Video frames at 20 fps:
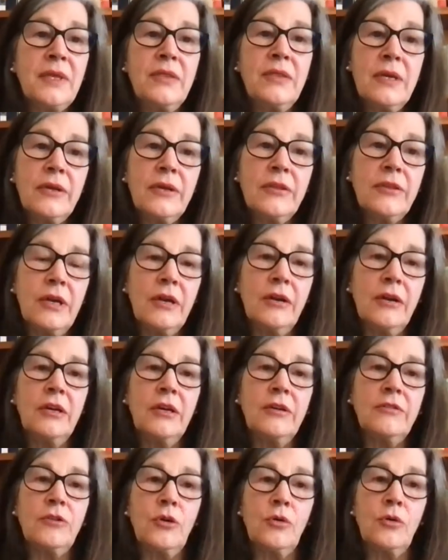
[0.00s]
The other
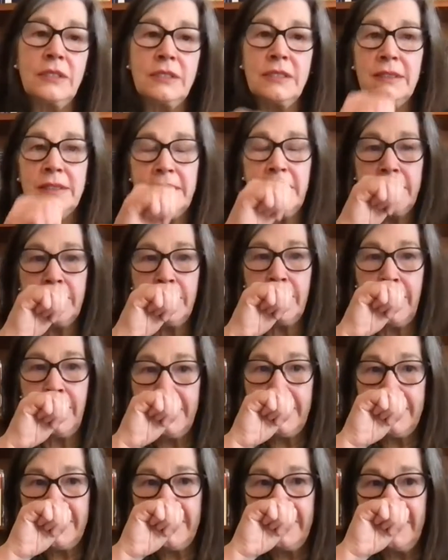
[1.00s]
area, of course, is
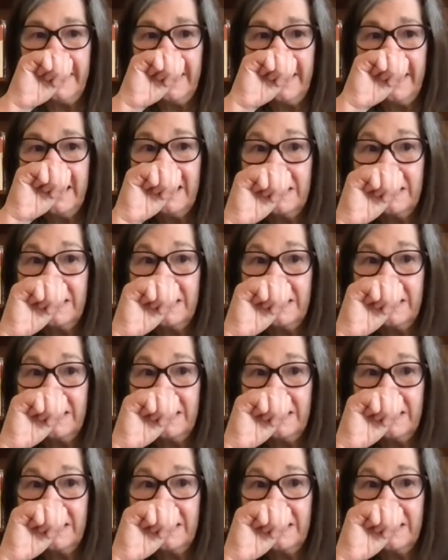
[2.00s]
education.